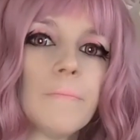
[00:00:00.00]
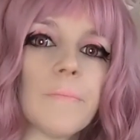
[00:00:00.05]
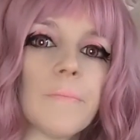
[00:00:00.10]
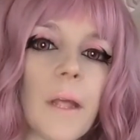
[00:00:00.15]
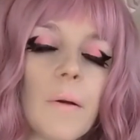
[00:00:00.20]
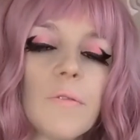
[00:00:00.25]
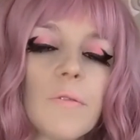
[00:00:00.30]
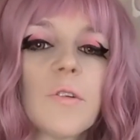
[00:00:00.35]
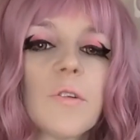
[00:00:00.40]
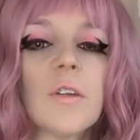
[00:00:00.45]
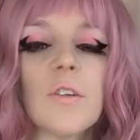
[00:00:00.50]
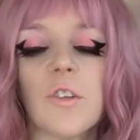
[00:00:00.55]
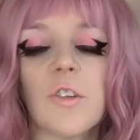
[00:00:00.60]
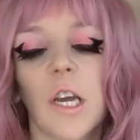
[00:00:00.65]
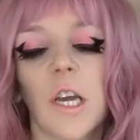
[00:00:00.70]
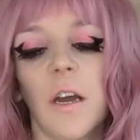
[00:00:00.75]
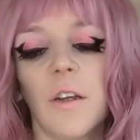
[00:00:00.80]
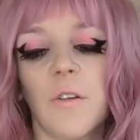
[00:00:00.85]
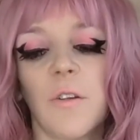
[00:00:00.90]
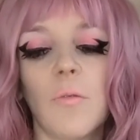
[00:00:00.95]
I was gonna
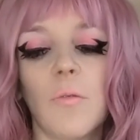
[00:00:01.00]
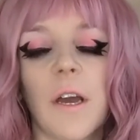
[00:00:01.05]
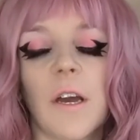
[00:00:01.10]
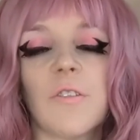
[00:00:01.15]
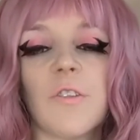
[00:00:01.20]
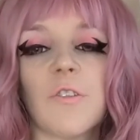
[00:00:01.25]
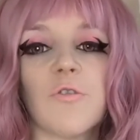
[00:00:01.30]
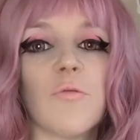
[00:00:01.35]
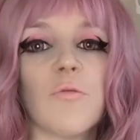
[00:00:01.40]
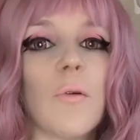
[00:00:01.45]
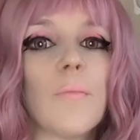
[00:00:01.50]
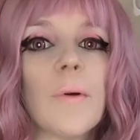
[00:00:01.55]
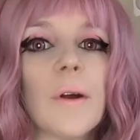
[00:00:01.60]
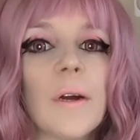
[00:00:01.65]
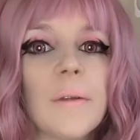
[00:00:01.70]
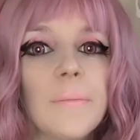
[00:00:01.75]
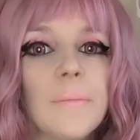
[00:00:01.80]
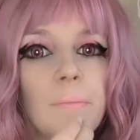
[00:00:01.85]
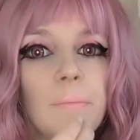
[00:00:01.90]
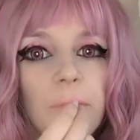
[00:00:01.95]
say I don't get the
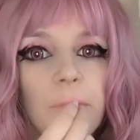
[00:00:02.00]
shortbread,